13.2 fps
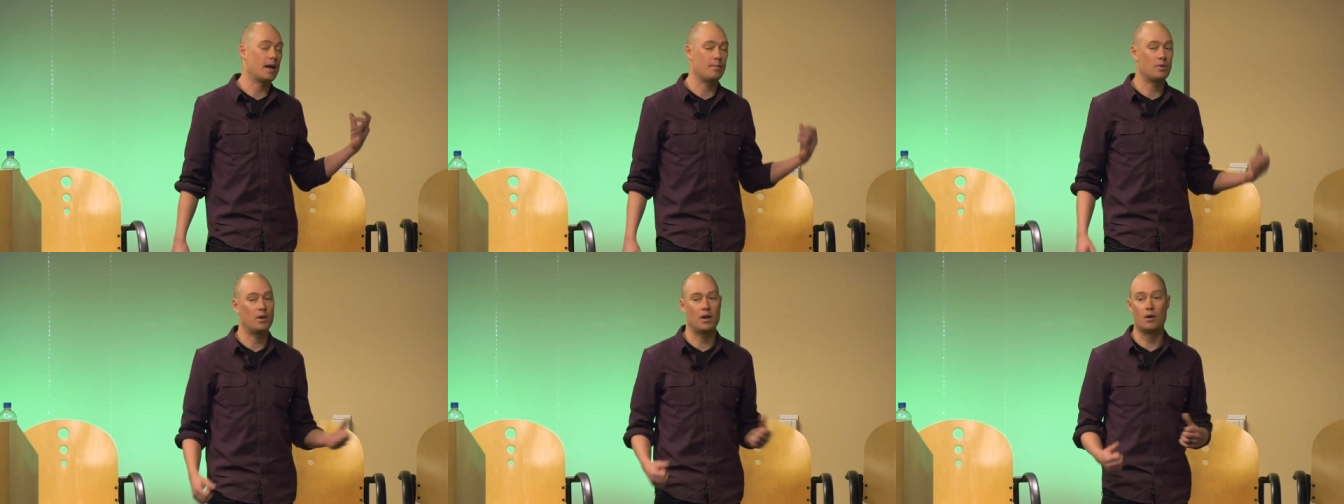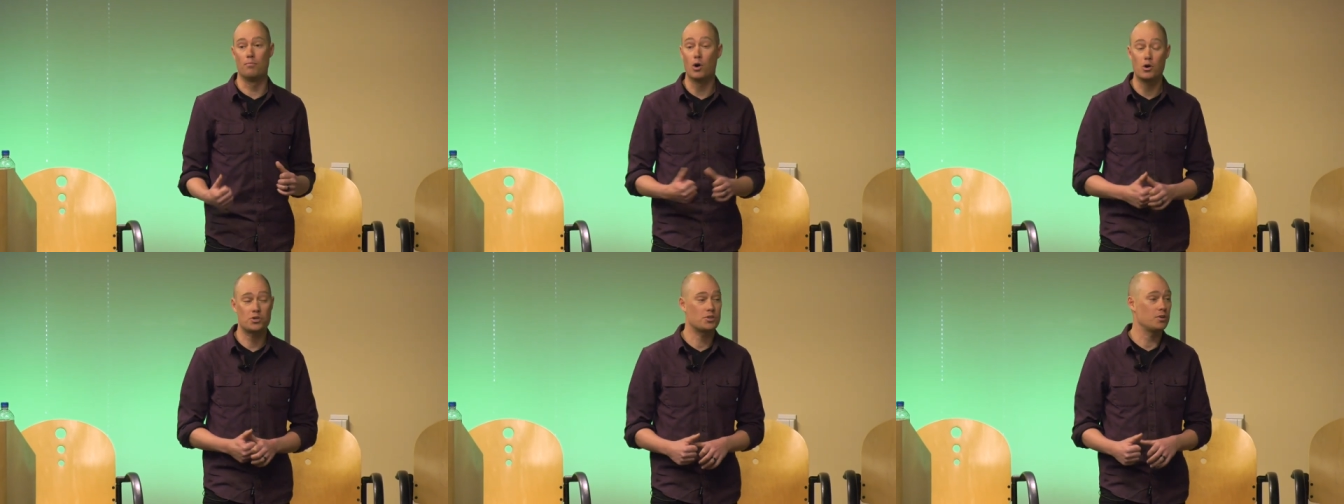And I'm an
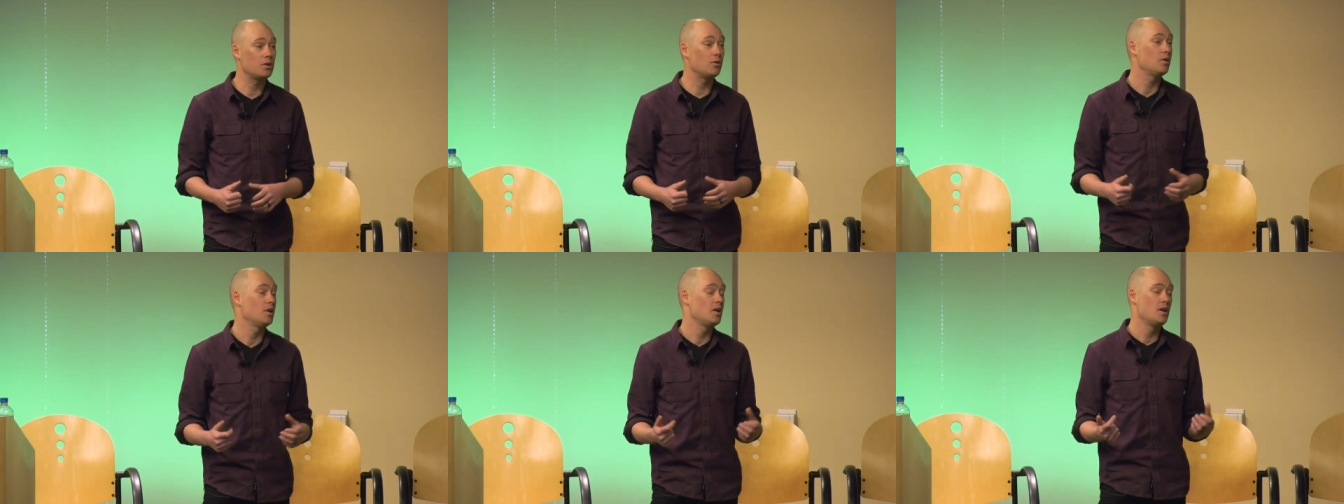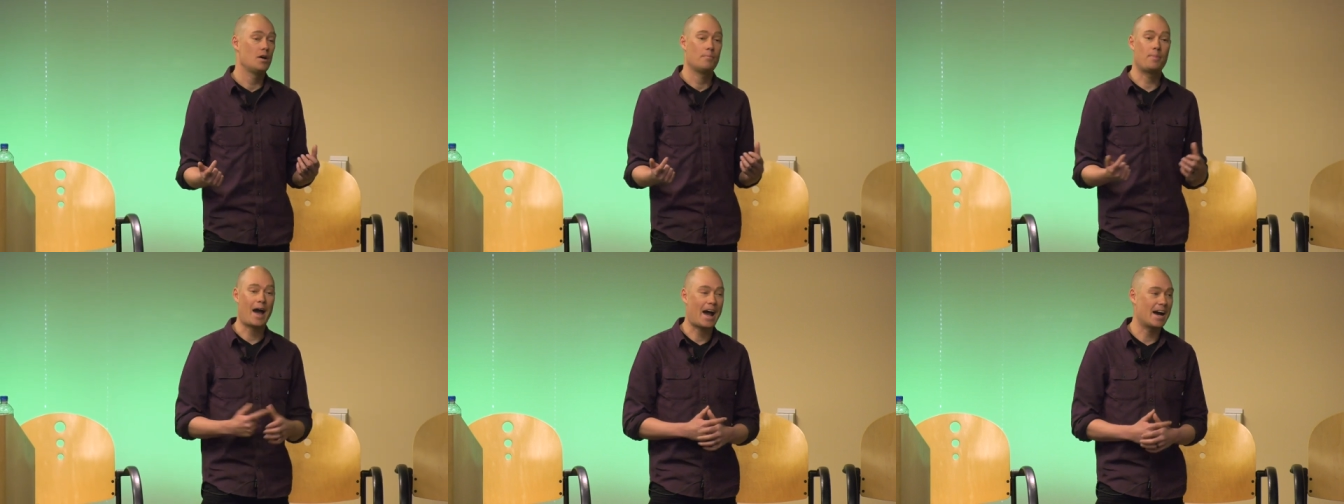emotional,
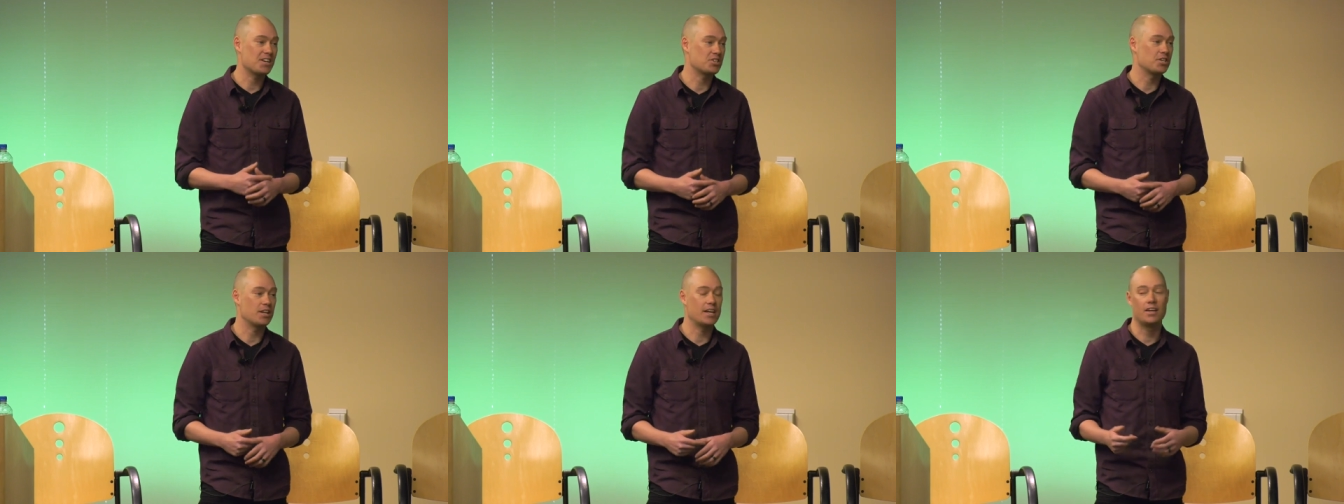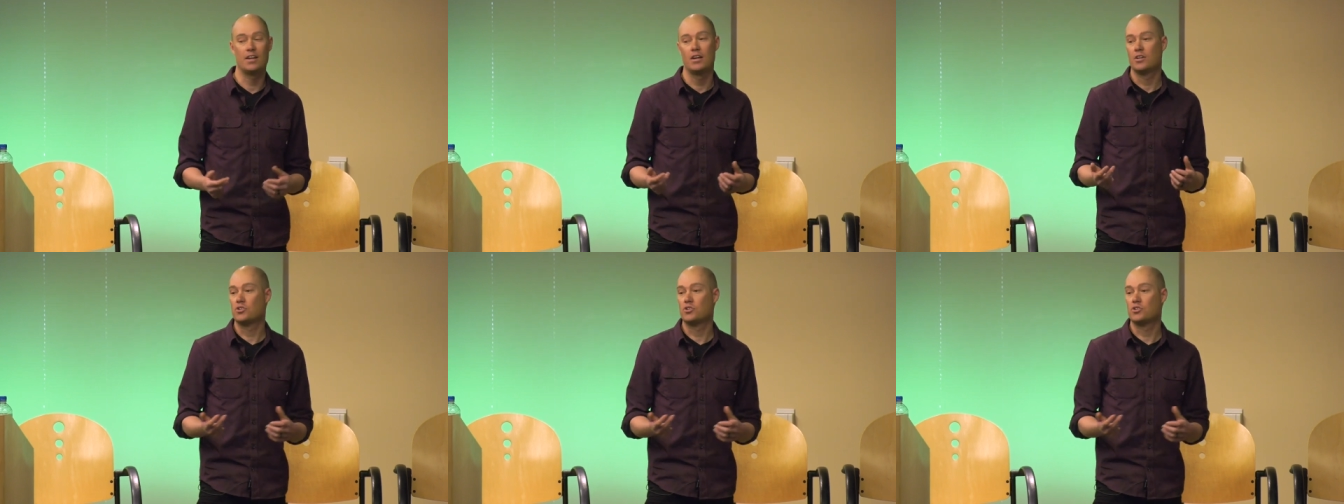passionate,